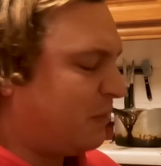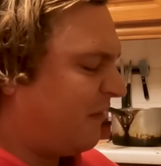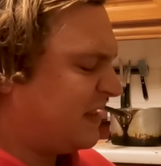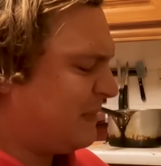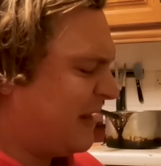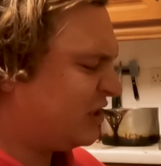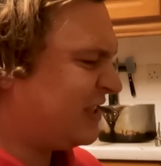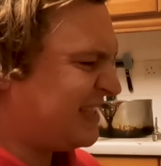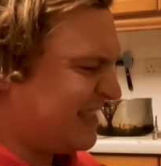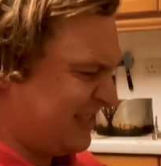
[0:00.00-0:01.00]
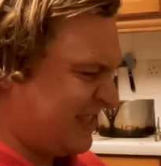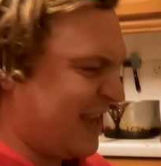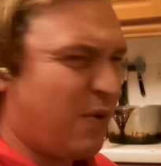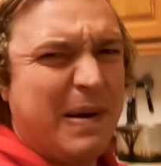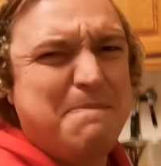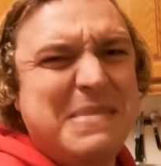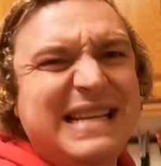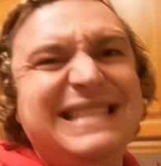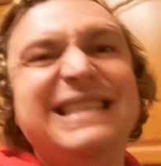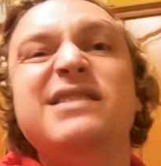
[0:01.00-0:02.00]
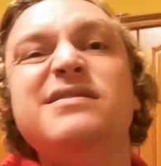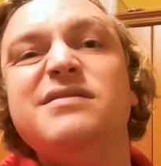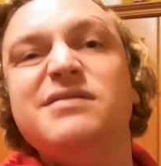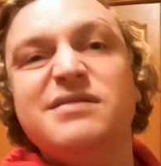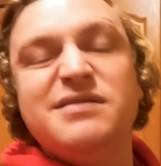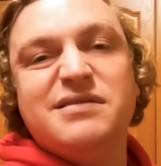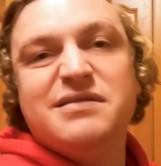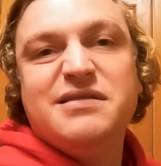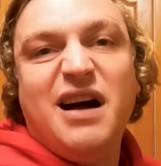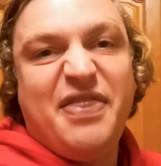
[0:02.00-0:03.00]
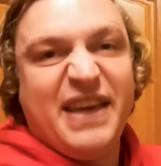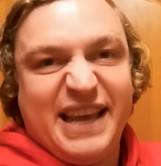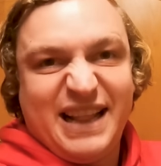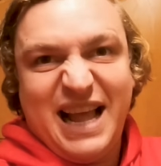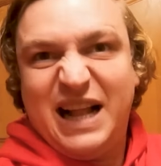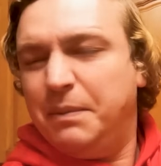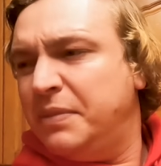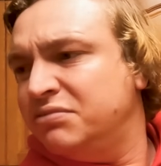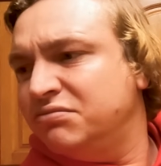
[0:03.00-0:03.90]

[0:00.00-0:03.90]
them off, especially since they're quite meaty. I think it'll help.